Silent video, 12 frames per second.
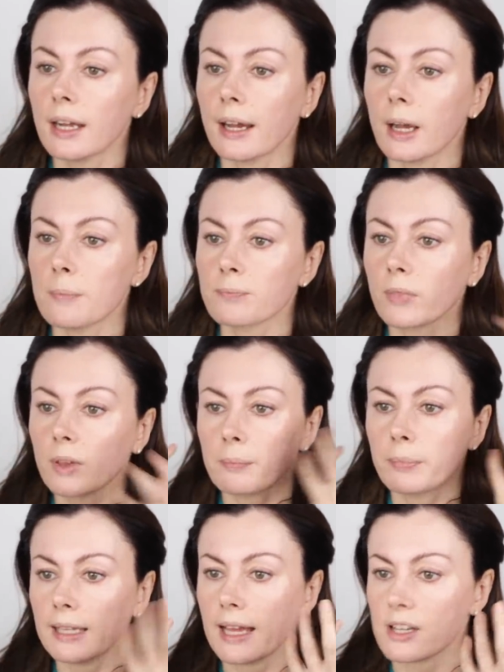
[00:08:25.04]

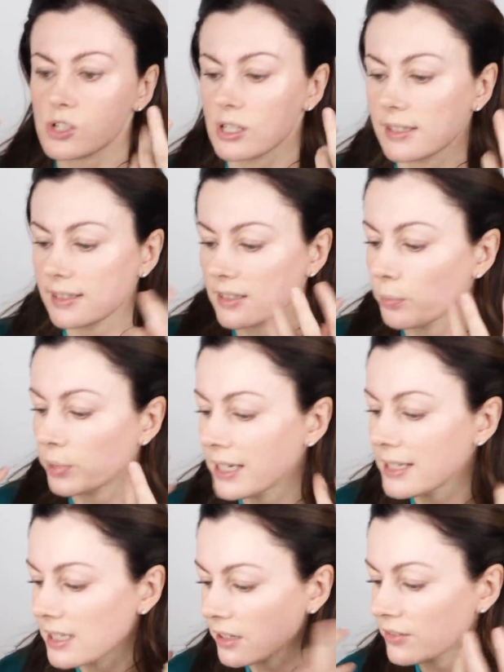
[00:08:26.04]
But lashes, so
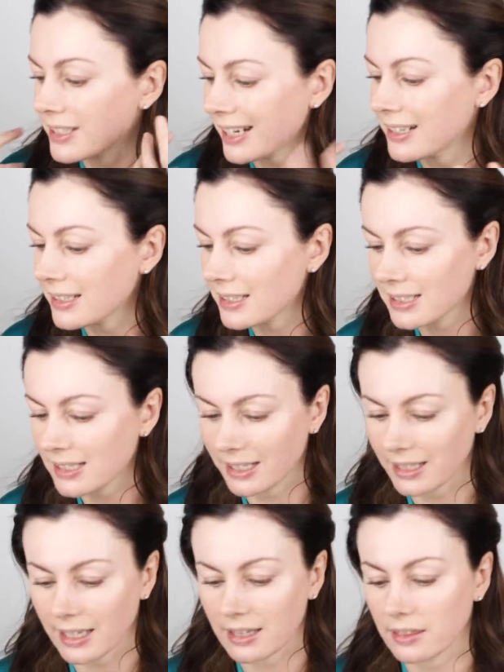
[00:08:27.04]
plenty of
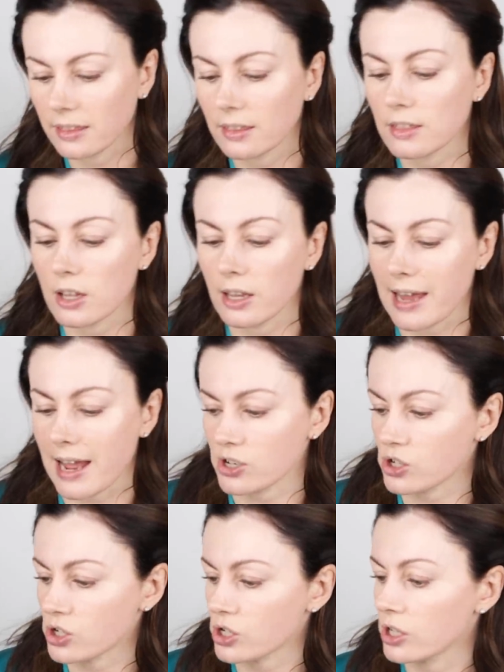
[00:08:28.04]
density in the
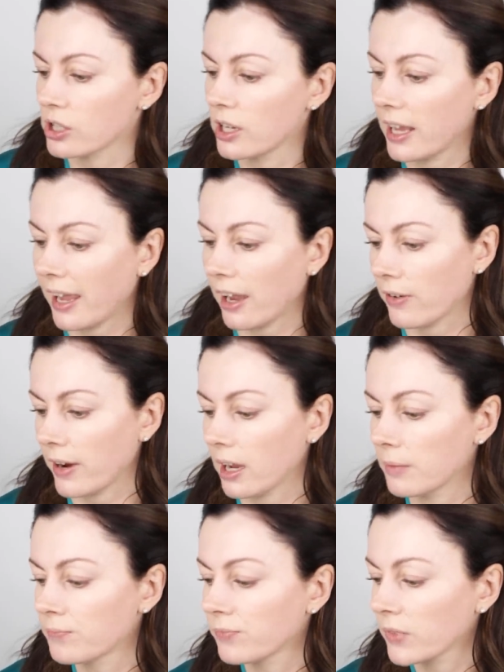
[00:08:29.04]
lash
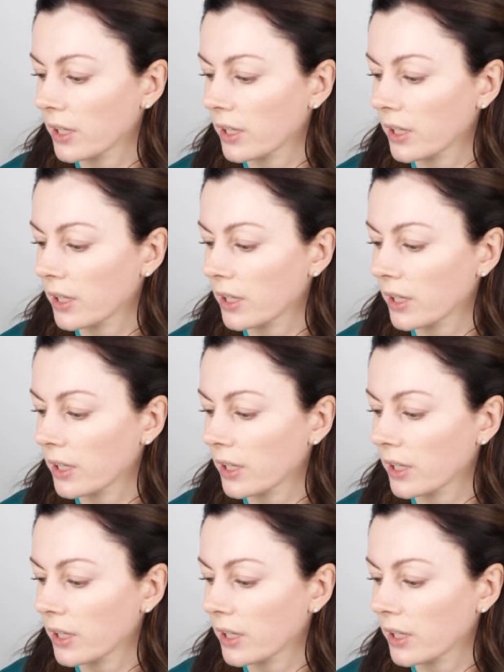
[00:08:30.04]
area.